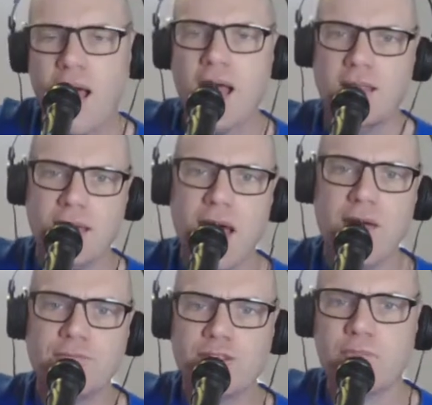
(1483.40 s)
I
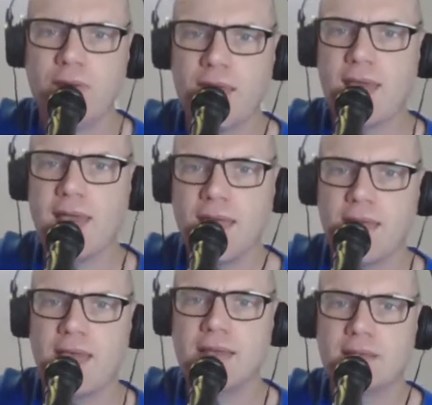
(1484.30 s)
love to read.
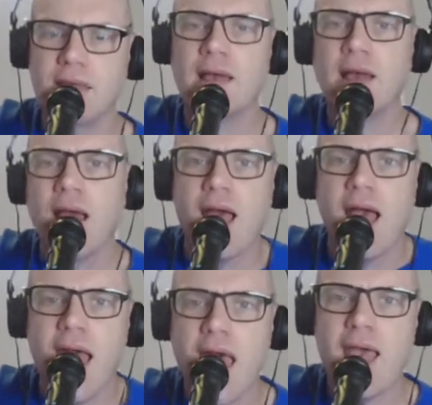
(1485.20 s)

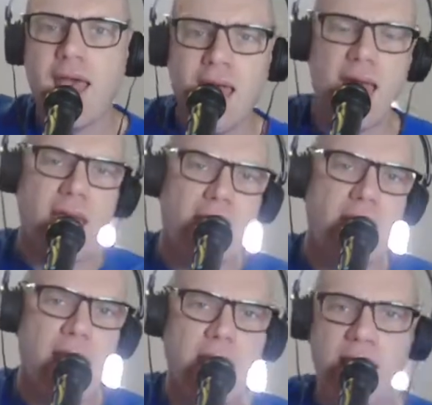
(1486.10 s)

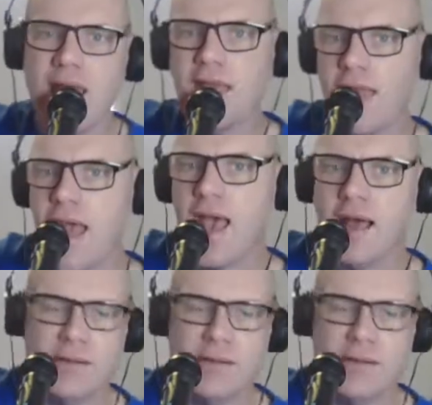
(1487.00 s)
Hey, yeah,